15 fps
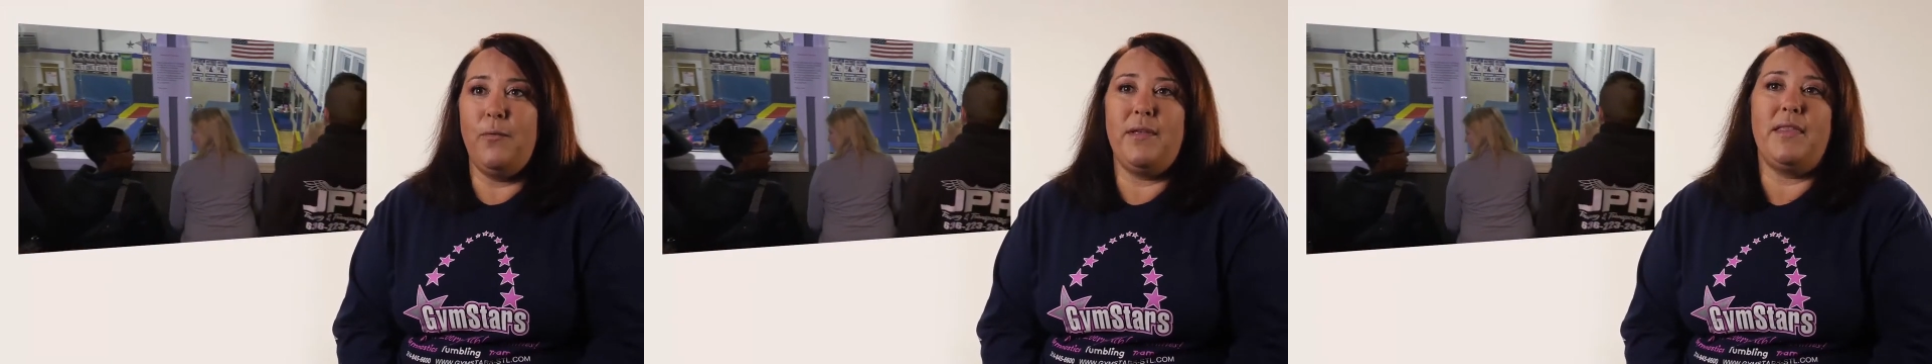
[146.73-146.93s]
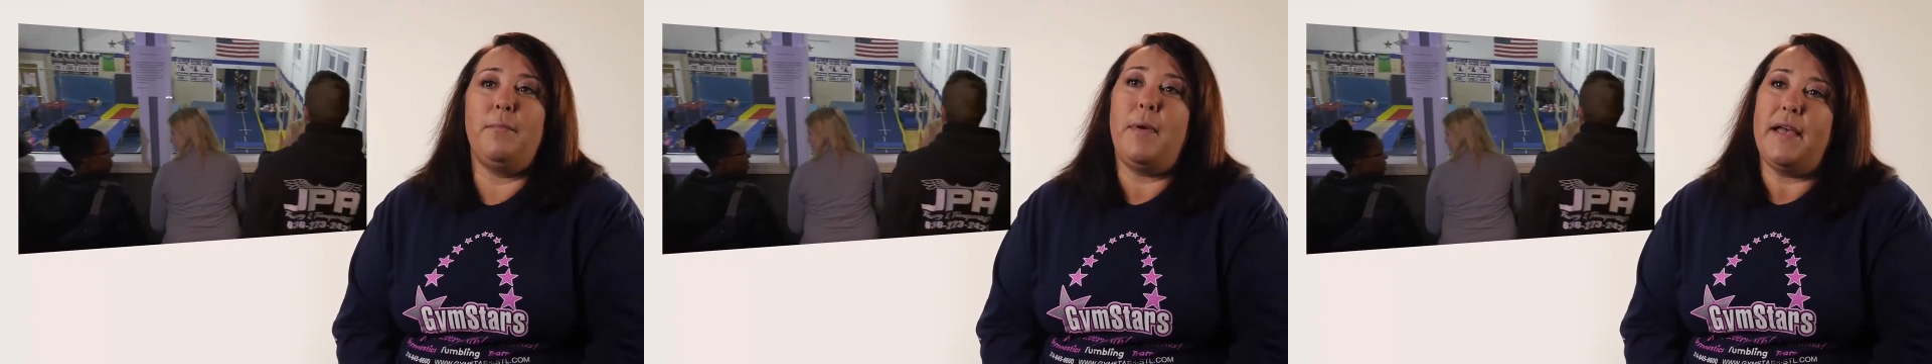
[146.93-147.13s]

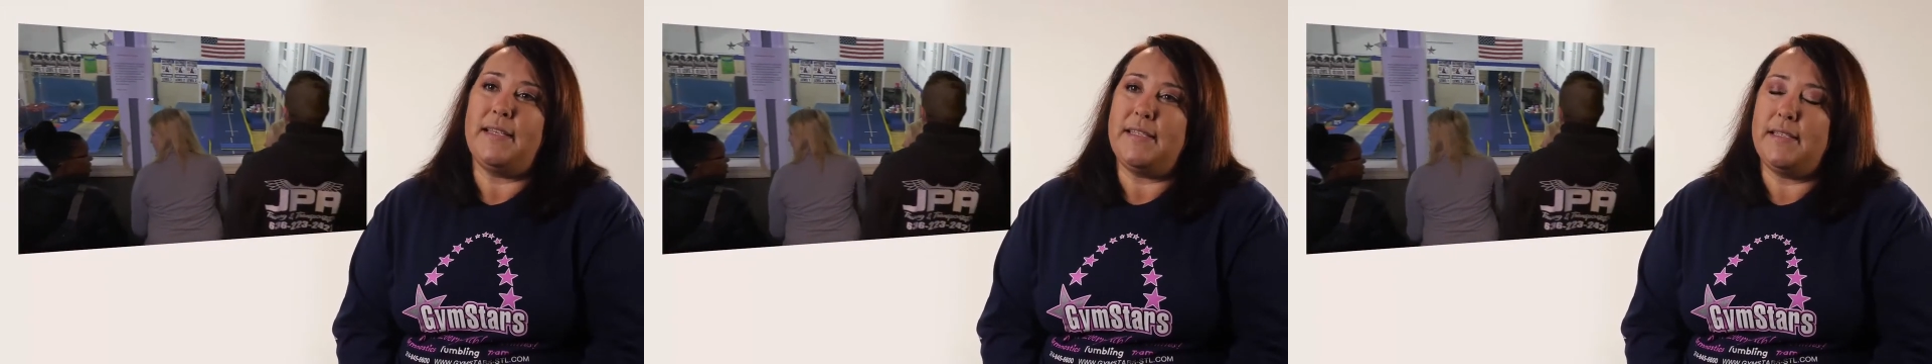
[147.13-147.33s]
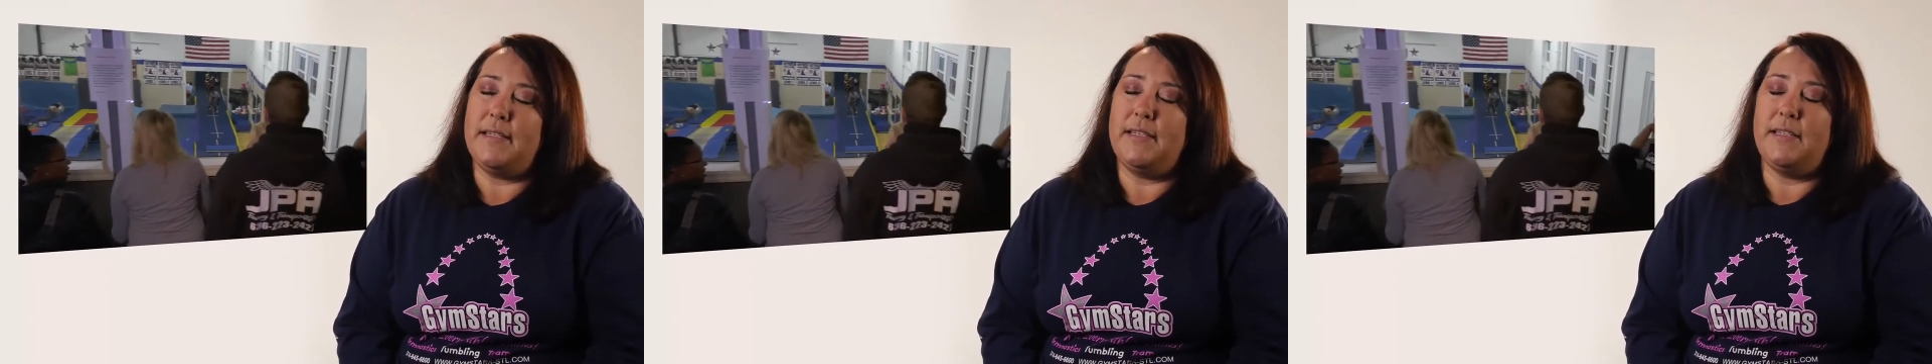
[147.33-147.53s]
with the
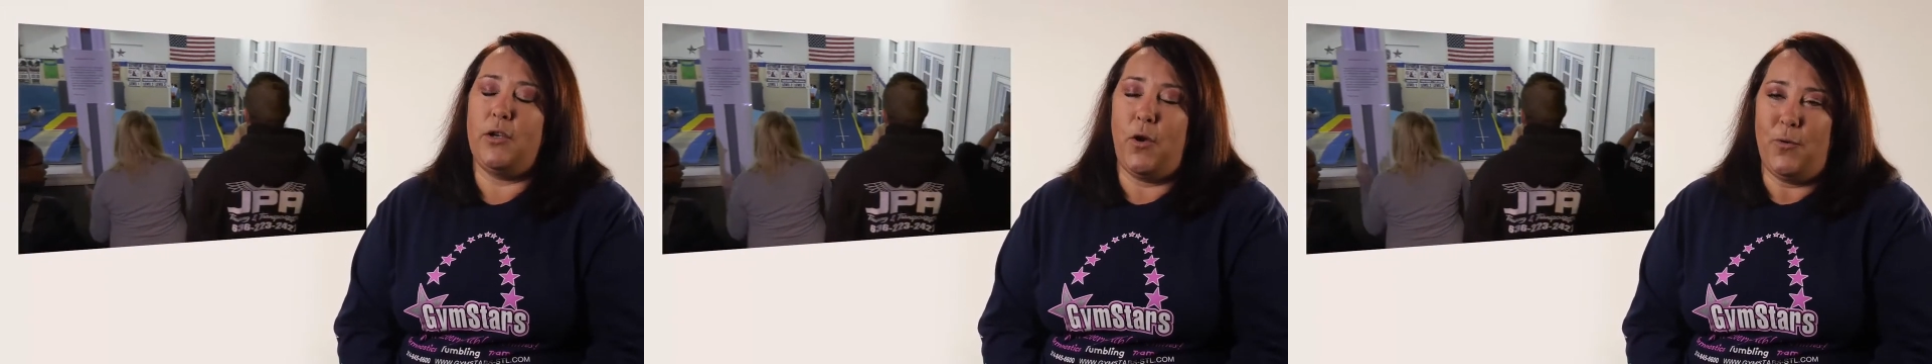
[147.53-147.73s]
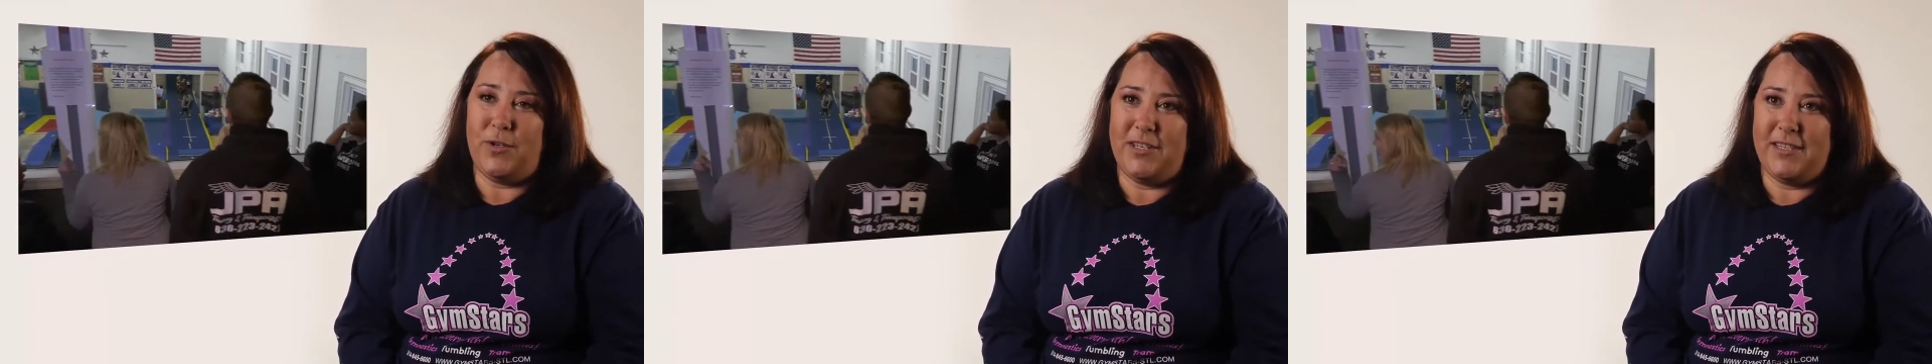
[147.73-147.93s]
best
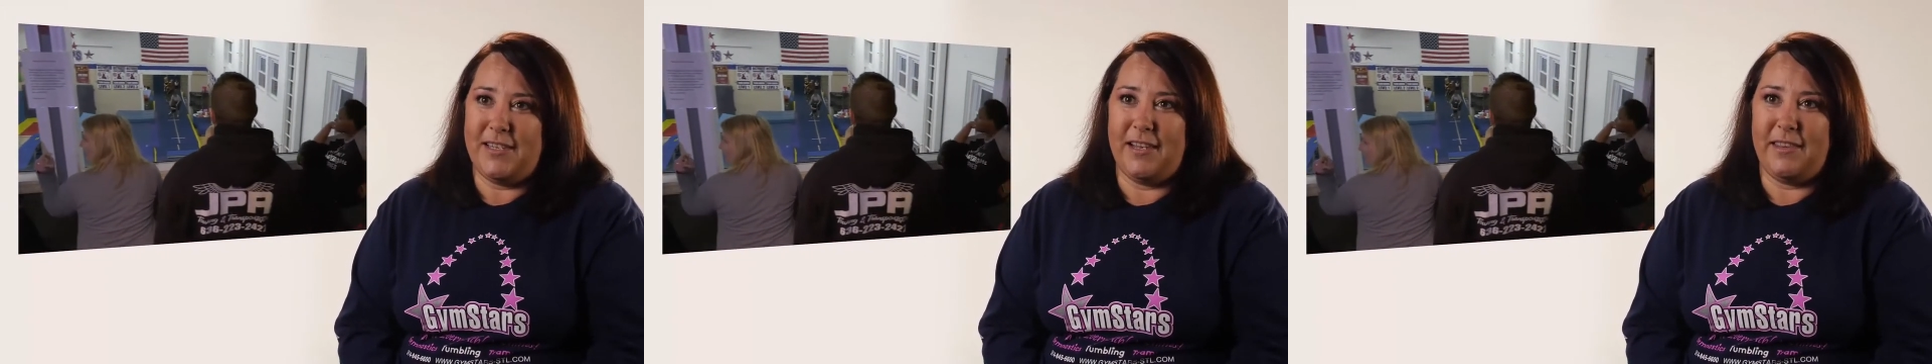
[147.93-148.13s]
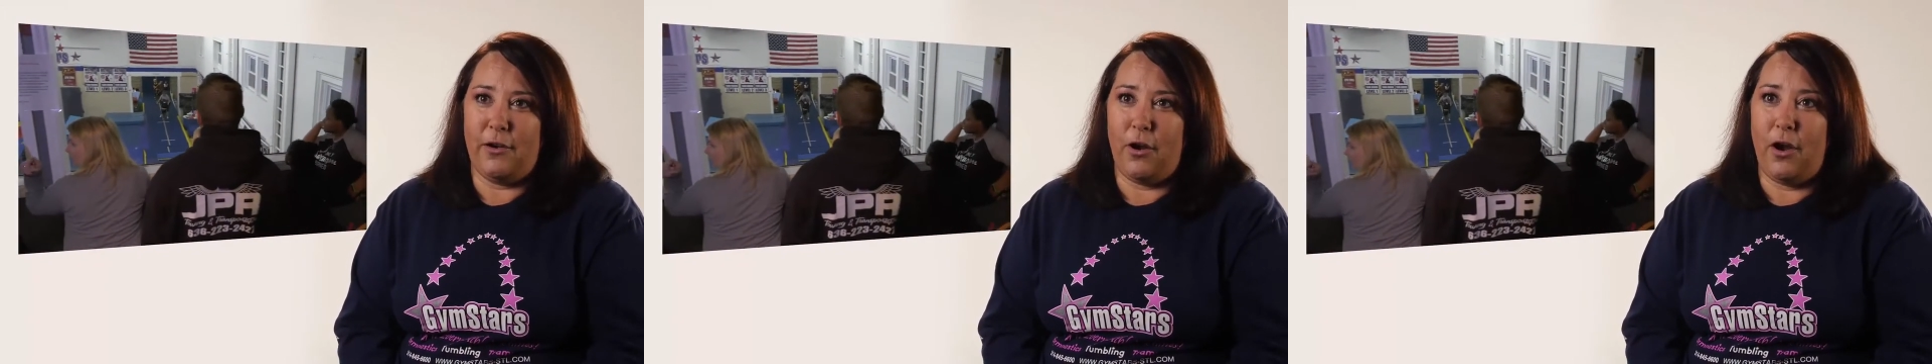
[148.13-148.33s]
coaches
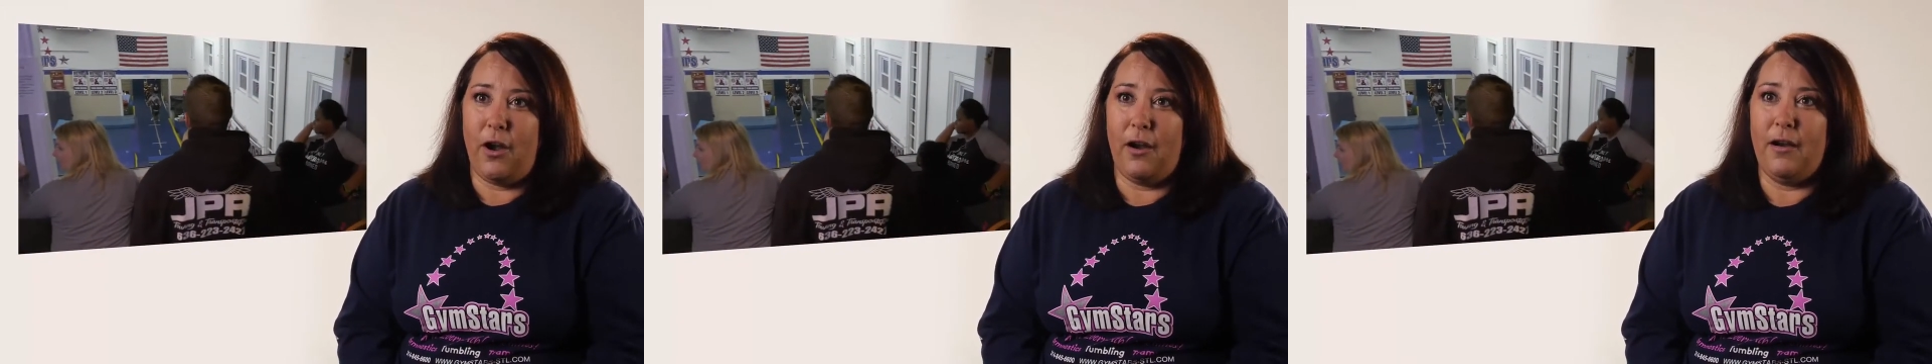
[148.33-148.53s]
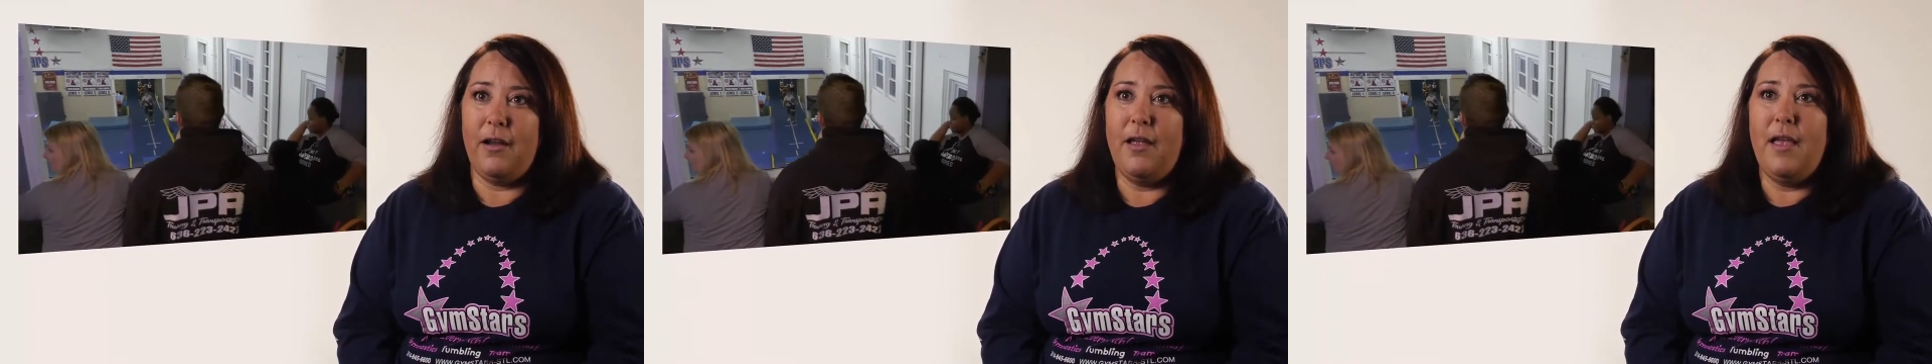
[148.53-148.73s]
that there are.